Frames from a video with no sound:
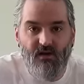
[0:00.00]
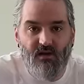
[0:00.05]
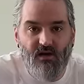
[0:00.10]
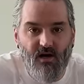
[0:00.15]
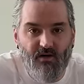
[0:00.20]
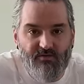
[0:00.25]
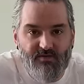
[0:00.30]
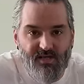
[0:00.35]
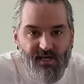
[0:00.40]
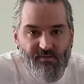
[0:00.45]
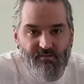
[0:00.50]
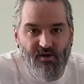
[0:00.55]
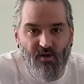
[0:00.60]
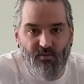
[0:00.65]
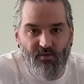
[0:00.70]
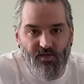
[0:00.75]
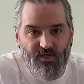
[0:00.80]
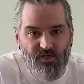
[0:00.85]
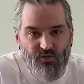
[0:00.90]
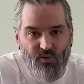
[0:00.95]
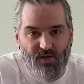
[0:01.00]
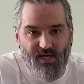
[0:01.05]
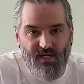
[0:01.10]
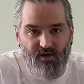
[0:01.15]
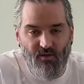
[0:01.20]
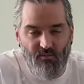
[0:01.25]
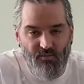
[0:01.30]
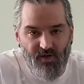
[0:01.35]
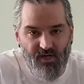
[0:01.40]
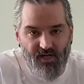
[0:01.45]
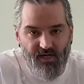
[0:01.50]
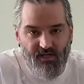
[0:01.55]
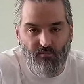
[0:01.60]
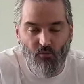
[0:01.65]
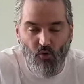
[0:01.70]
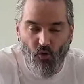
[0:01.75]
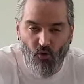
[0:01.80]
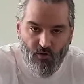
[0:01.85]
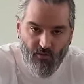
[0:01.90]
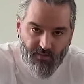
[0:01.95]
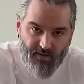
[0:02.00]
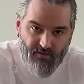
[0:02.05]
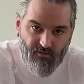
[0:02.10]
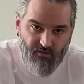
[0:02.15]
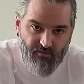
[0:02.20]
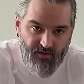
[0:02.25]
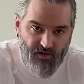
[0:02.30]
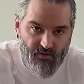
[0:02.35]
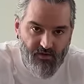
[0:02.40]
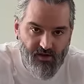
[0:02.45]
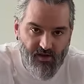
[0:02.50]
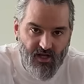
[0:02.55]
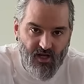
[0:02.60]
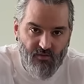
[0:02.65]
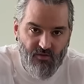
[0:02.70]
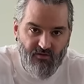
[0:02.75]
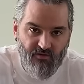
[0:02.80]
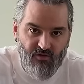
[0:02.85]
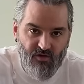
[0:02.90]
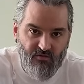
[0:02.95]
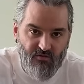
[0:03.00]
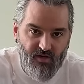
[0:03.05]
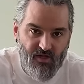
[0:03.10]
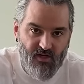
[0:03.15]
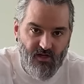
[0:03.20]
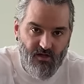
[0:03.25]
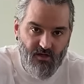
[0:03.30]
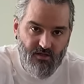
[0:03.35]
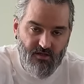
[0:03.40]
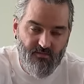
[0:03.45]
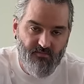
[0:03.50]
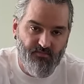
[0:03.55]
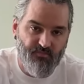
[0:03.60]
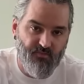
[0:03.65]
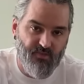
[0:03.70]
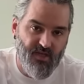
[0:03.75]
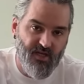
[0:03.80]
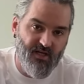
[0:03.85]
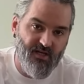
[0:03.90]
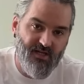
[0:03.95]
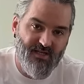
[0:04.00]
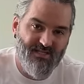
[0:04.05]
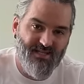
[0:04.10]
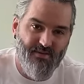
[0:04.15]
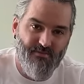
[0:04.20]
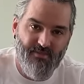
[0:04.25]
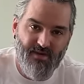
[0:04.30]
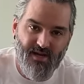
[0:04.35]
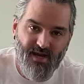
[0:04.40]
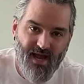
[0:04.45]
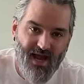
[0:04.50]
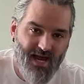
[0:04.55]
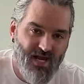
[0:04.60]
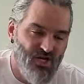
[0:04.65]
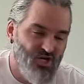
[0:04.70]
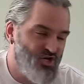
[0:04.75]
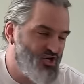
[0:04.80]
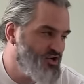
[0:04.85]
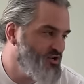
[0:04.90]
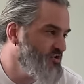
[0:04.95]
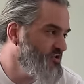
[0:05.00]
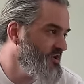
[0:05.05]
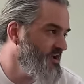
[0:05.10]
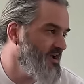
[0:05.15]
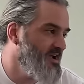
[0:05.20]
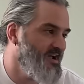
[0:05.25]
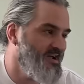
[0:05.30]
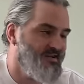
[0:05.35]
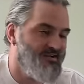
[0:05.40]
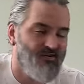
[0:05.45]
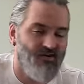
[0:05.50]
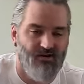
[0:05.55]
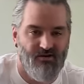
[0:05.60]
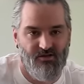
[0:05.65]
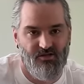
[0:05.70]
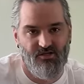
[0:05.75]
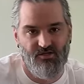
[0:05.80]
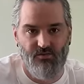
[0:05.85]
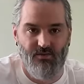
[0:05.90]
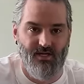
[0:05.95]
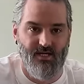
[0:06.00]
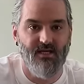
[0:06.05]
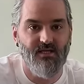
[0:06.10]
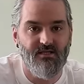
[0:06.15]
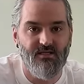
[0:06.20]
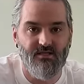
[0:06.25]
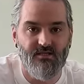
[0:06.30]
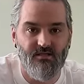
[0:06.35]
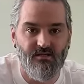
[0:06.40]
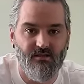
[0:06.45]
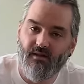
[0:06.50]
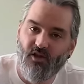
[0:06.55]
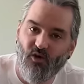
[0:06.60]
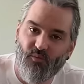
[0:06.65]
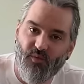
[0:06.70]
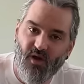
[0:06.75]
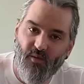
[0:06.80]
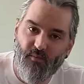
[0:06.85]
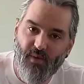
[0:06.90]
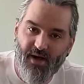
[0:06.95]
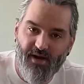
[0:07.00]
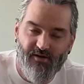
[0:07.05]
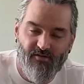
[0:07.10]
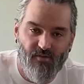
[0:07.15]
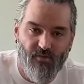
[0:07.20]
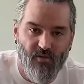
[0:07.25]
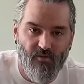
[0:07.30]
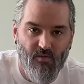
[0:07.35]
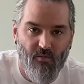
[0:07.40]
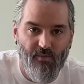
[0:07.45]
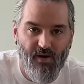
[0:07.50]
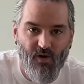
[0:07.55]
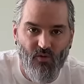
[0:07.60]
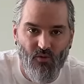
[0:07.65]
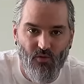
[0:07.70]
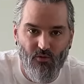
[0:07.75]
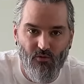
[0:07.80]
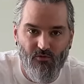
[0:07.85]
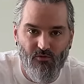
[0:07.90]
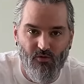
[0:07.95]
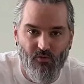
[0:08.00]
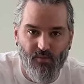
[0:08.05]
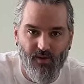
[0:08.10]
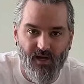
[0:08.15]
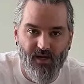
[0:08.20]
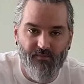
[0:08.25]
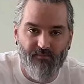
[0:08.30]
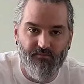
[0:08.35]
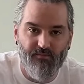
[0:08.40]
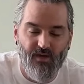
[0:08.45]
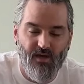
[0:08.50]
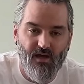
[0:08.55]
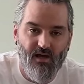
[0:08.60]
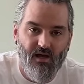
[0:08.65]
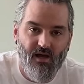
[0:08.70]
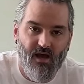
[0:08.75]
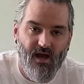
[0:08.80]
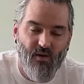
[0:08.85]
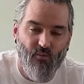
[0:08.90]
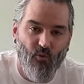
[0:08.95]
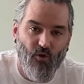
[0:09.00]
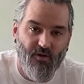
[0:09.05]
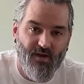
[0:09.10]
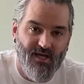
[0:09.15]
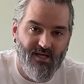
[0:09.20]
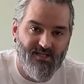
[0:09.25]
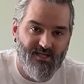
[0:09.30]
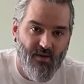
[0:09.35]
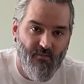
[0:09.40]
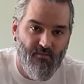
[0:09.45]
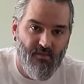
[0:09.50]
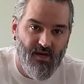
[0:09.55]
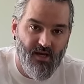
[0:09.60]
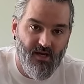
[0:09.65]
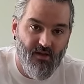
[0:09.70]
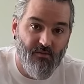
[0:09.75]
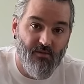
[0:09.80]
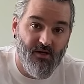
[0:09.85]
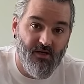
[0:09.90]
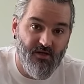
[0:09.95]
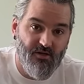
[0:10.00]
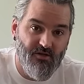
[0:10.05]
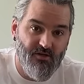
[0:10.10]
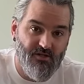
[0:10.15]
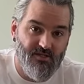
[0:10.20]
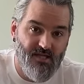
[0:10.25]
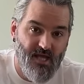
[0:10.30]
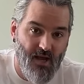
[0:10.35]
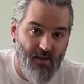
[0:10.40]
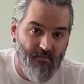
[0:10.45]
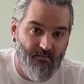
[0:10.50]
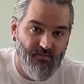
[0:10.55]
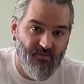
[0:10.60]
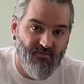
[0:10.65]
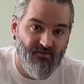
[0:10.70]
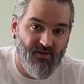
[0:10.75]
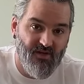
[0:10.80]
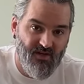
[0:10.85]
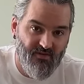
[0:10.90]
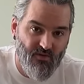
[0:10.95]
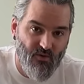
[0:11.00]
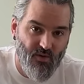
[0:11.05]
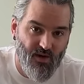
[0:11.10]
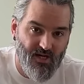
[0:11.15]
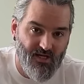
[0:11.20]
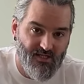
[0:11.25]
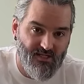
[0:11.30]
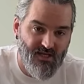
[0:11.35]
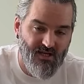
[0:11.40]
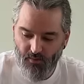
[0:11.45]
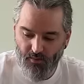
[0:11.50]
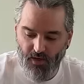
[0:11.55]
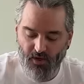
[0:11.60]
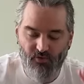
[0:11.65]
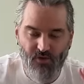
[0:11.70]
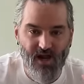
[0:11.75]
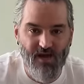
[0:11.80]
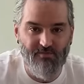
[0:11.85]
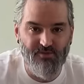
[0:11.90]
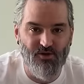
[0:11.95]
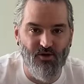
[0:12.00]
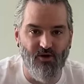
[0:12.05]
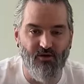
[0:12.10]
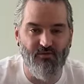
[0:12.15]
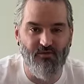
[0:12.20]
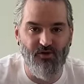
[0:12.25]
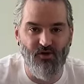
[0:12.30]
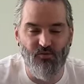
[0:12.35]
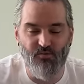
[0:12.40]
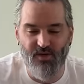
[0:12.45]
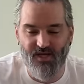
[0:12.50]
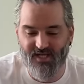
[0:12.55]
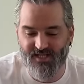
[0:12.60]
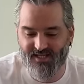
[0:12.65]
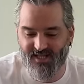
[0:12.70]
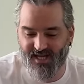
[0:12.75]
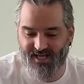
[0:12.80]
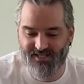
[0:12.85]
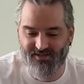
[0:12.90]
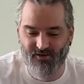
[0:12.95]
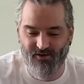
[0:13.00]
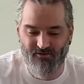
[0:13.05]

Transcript: I've teamed up with a sweet company. More will be revealed in the coming few videos, but they're going to send me a shit ton of sweets. There'll be a banner up on my back wall for a bit, and what they send me, I'm going to use them for giveaways. But Graham's got a few bits that he's got